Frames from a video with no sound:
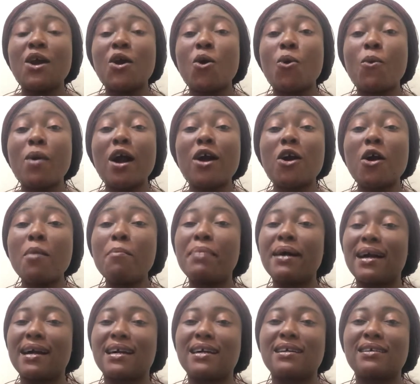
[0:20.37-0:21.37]
Welcome
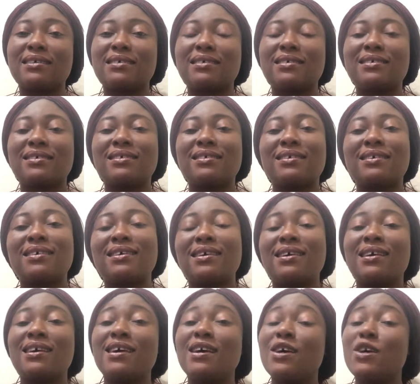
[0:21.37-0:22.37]
back.
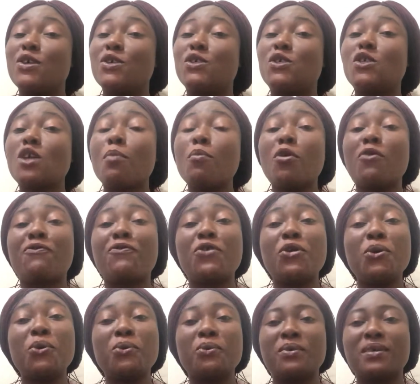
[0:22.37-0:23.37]
Some of
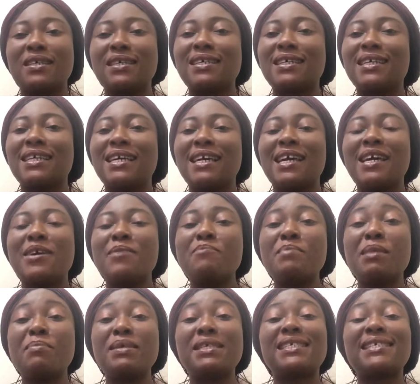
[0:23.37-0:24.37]
you
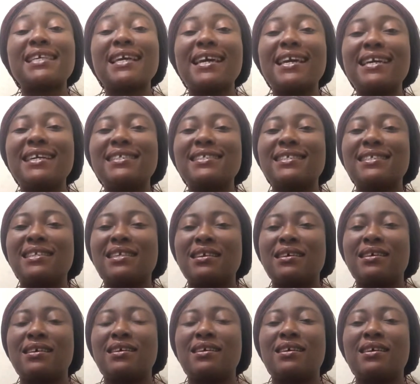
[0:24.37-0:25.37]
may be saying,
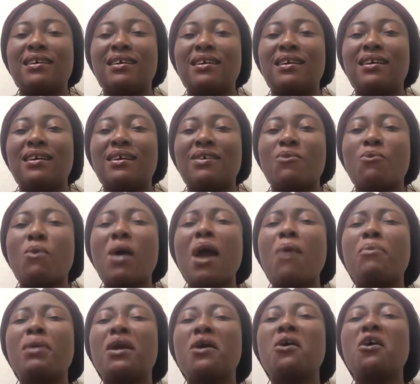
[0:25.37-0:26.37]
why
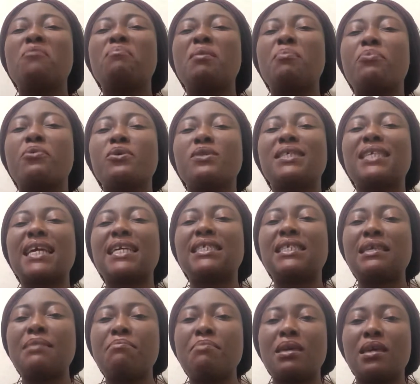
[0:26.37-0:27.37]
will God be
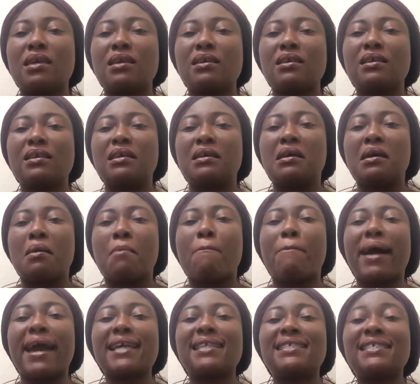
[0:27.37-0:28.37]
protecting me
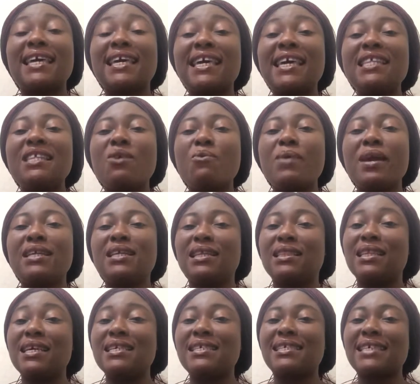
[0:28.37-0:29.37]
by taking away the
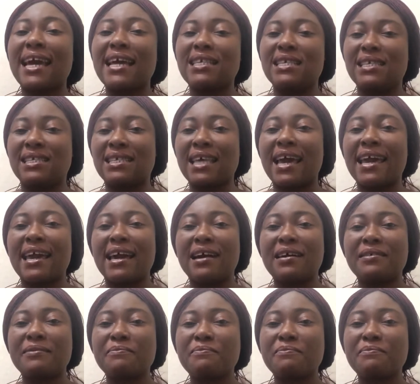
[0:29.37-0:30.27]
things I desire?